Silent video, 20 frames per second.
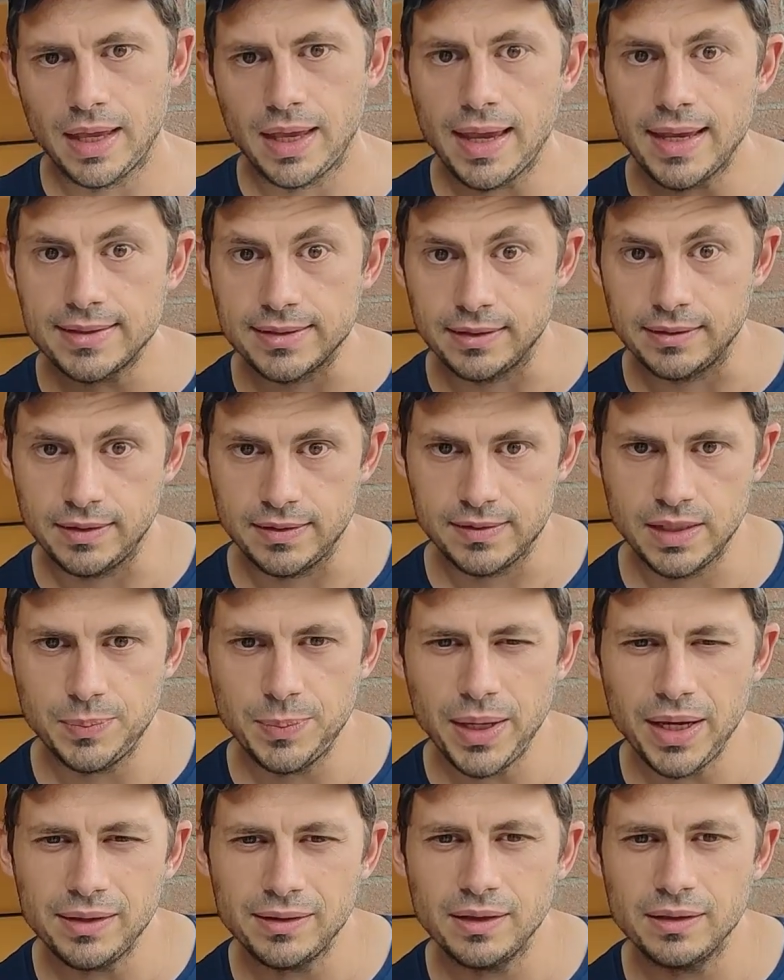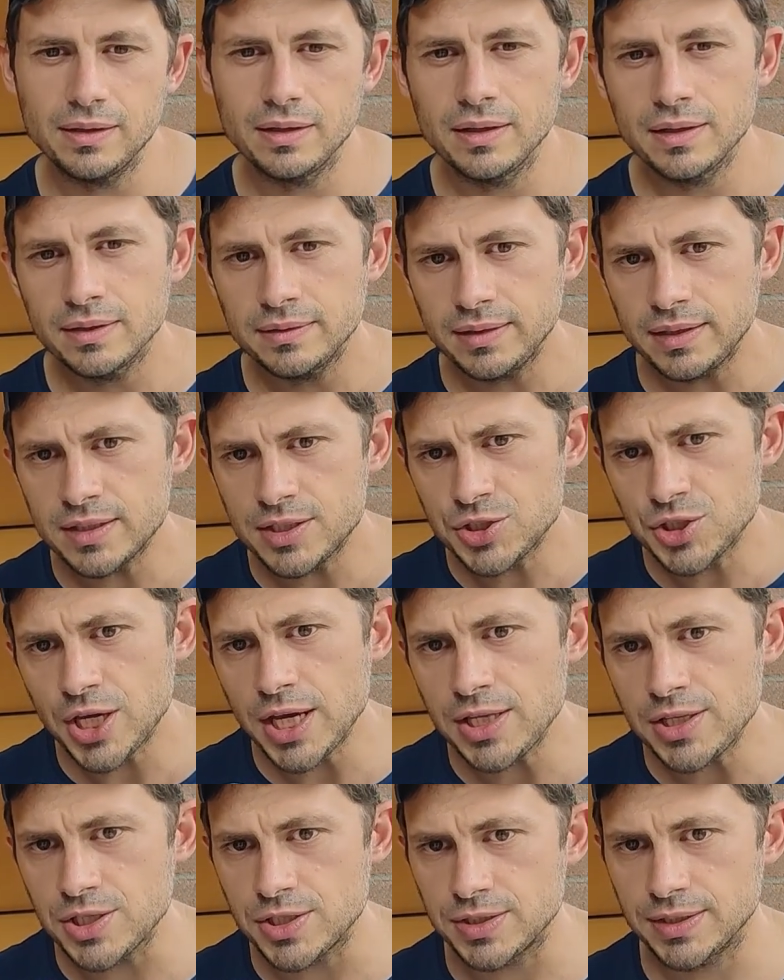As anticipated, these
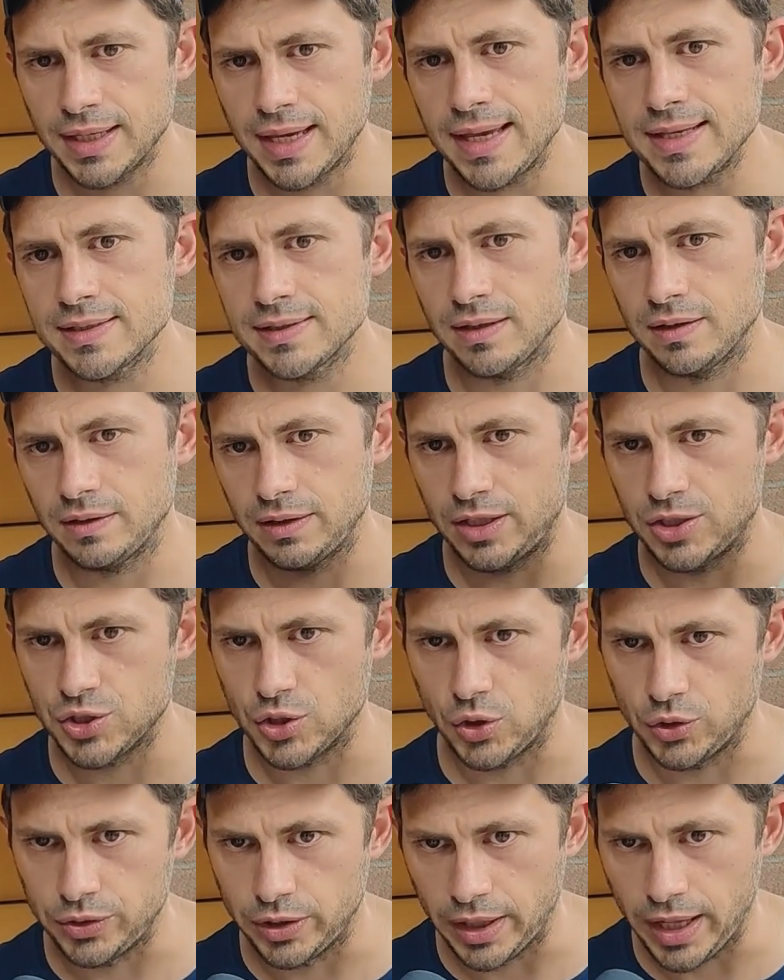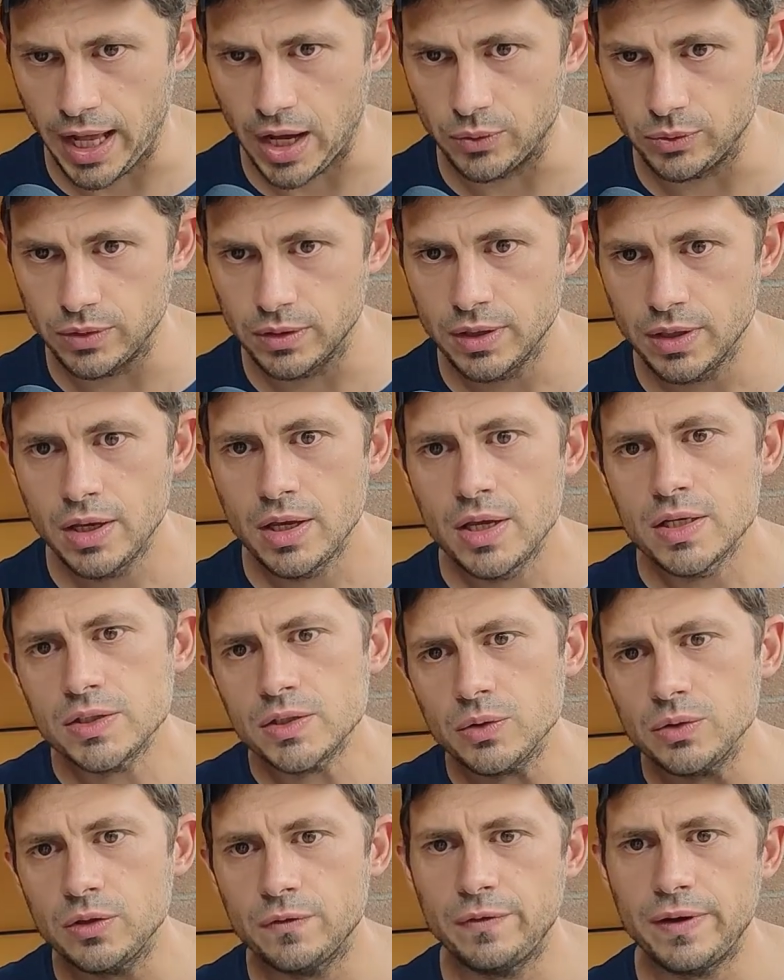changes cancel each other out,
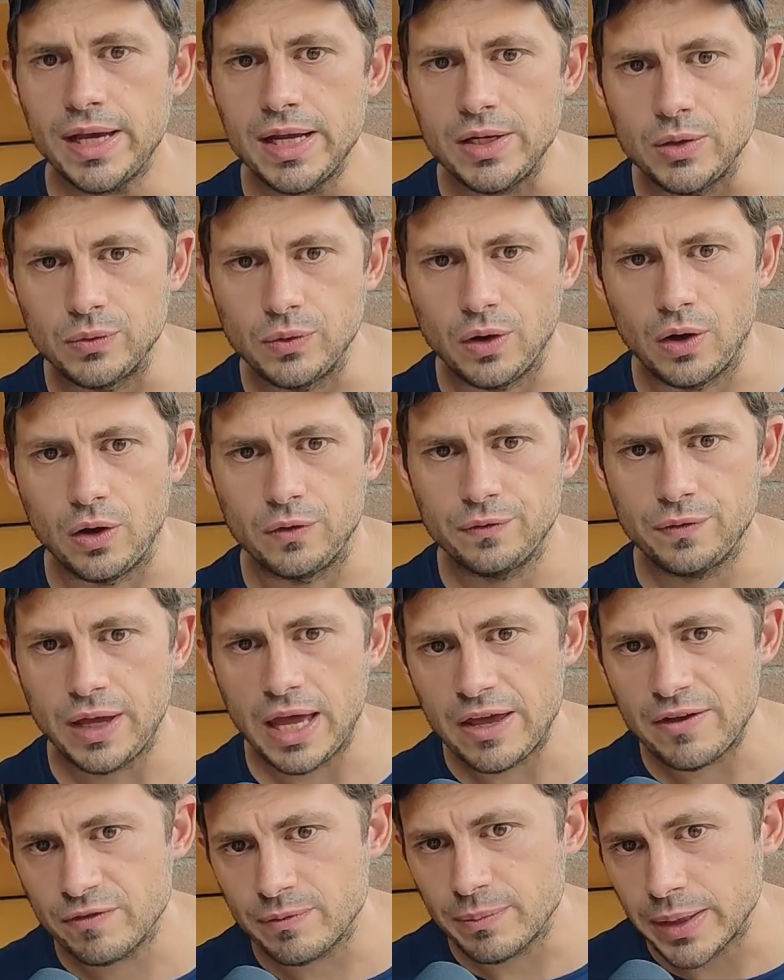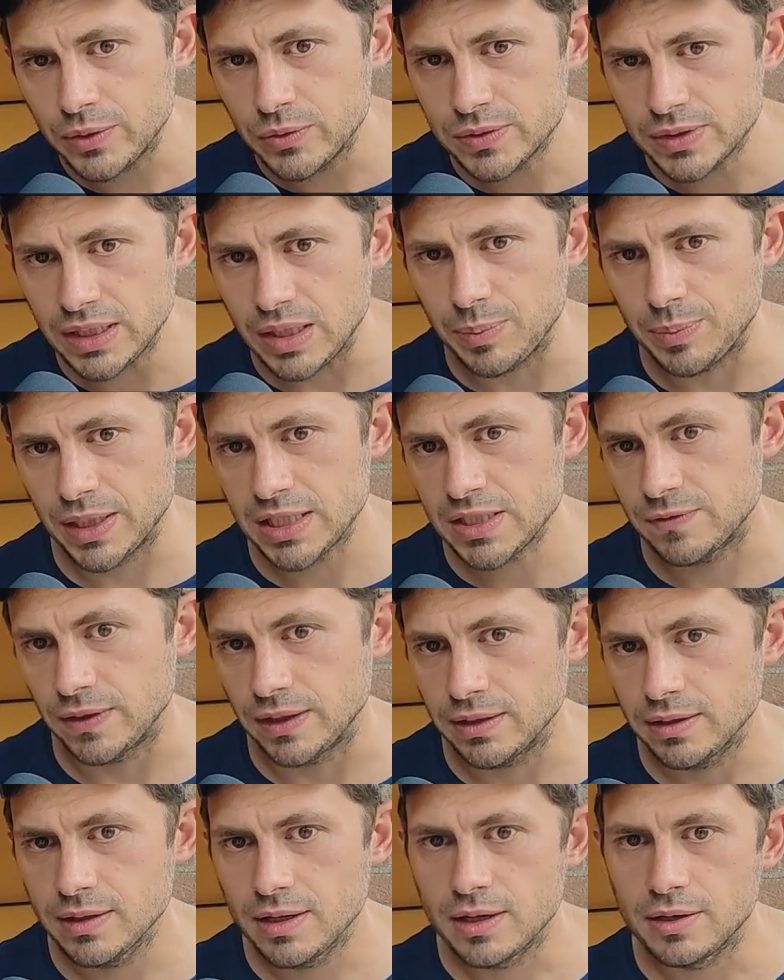so the value of f minus e plus
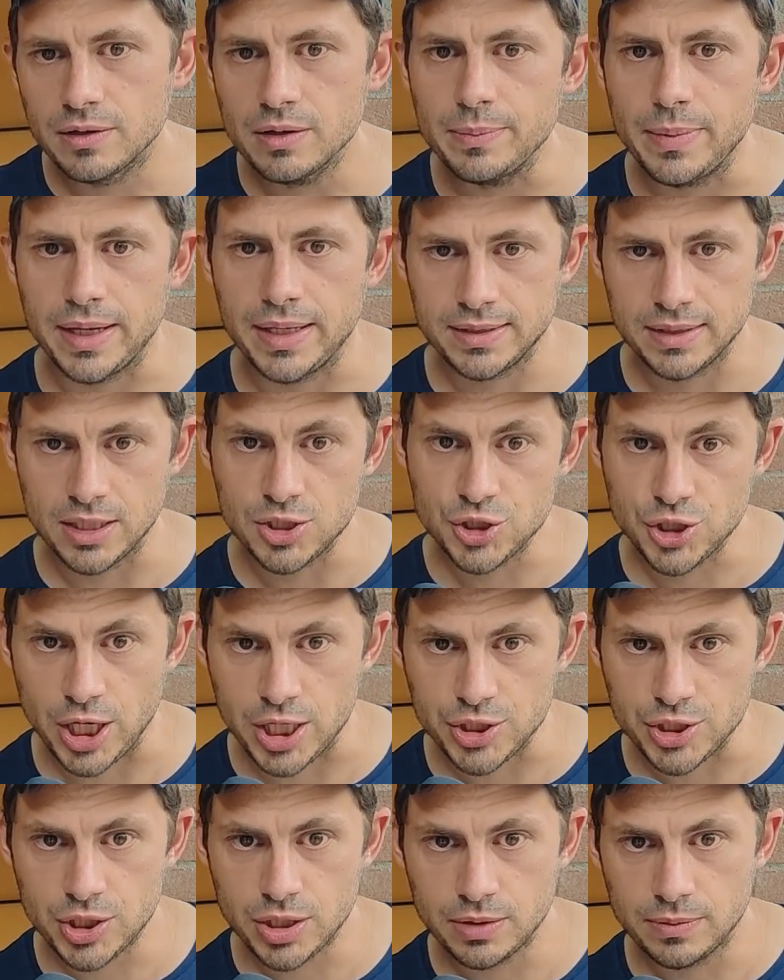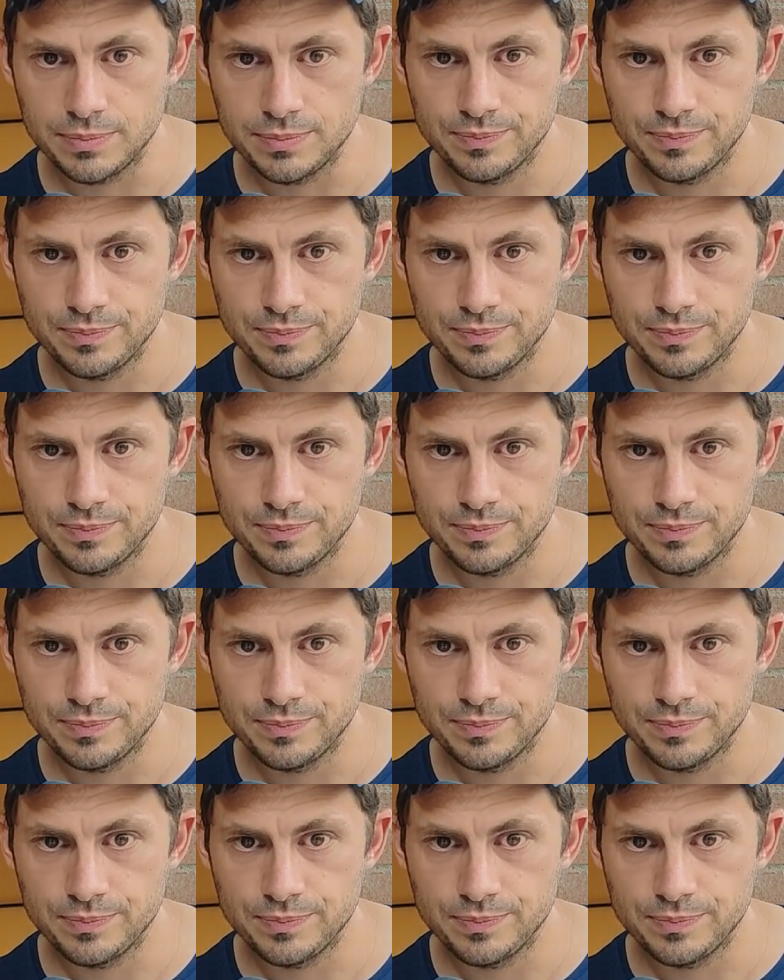v remains unchanged.